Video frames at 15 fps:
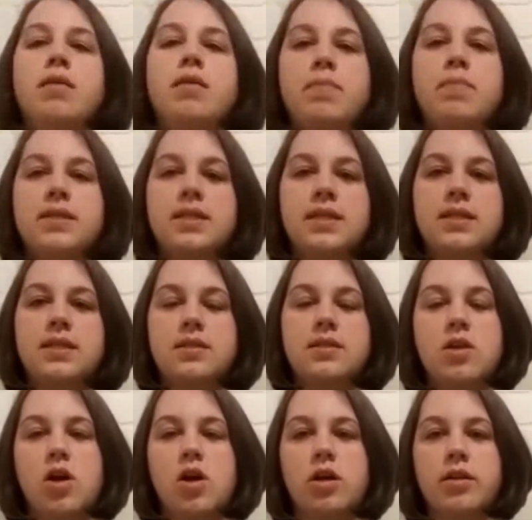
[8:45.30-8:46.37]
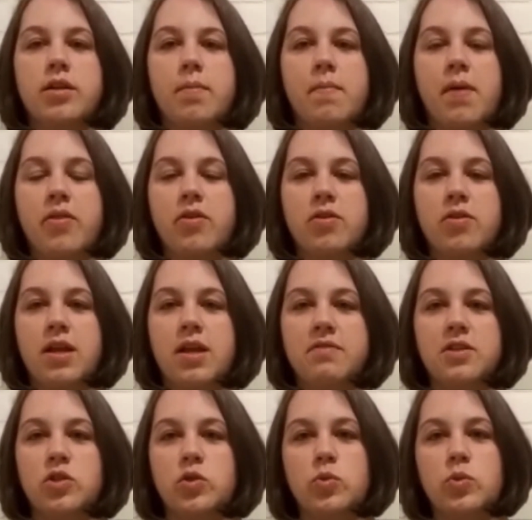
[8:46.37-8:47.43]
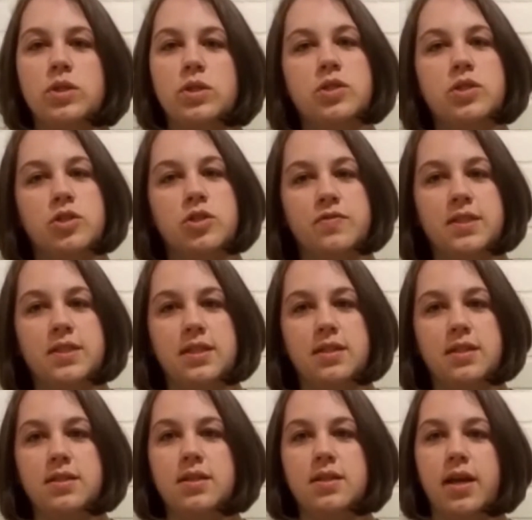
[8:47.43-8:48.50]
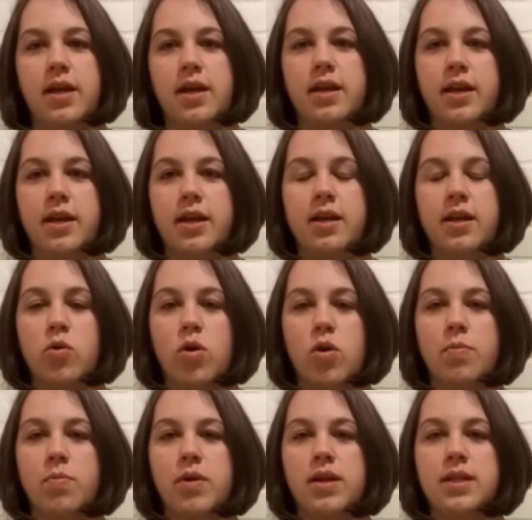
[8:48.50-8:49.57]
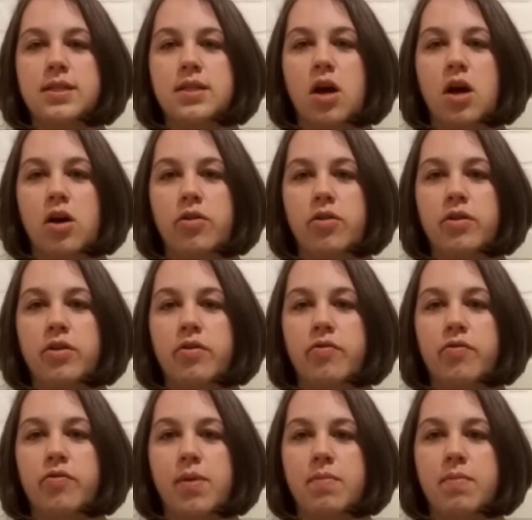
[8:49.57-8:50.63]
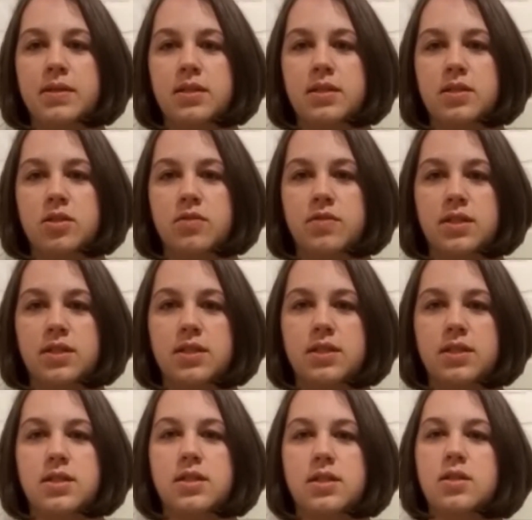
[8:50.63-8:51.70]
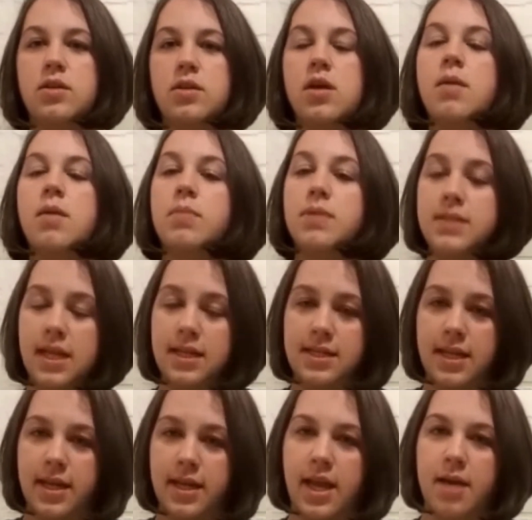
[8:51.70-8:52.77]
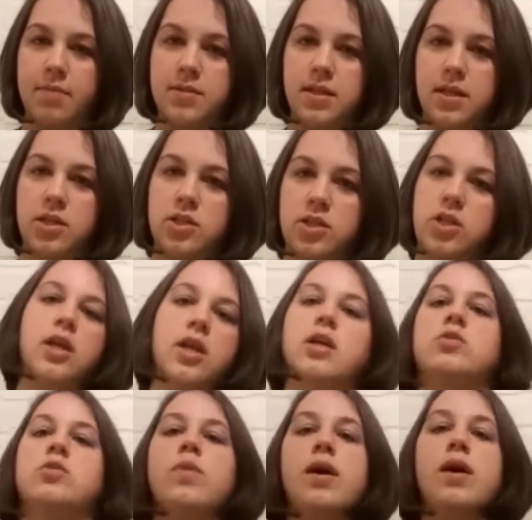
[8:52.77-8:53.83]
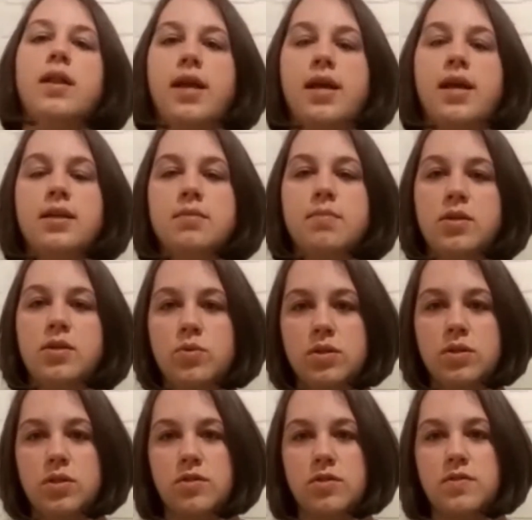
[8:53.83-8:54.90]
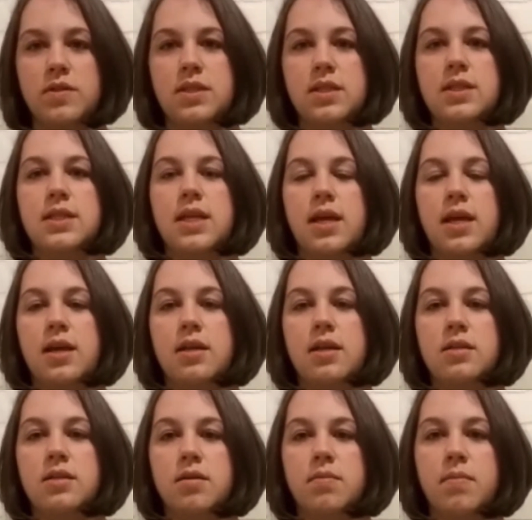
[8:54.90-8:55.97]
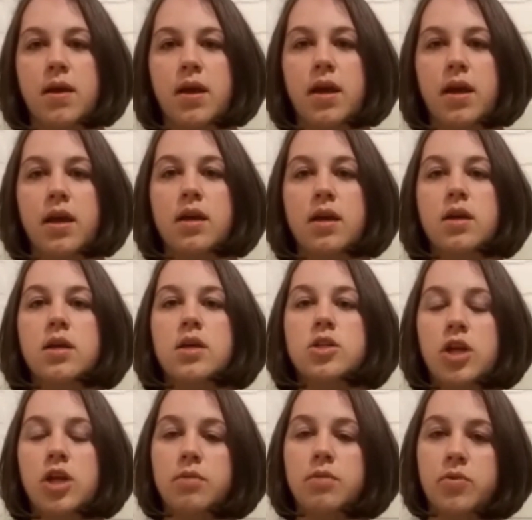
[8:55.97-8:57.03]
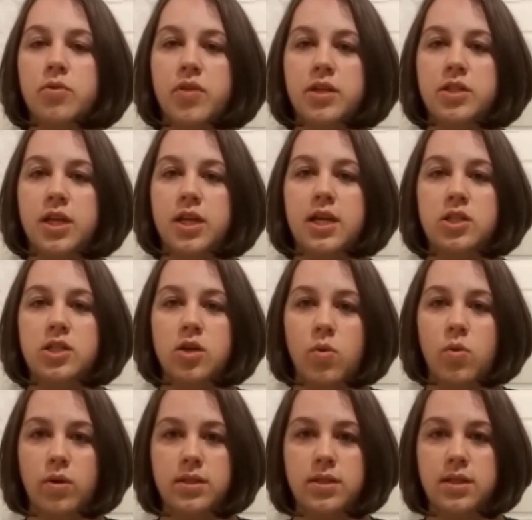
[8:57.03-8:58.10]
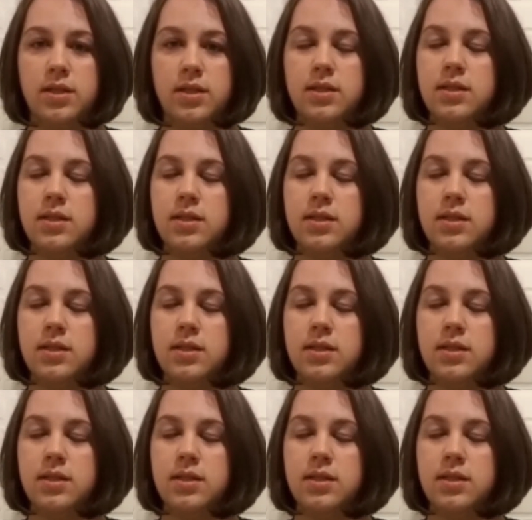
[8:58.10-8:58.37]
business is called Mother Lovin Doula Services, and it incorporates all of my business services, the placenta encapsulation, as well as my doula services and my childbirth education courses.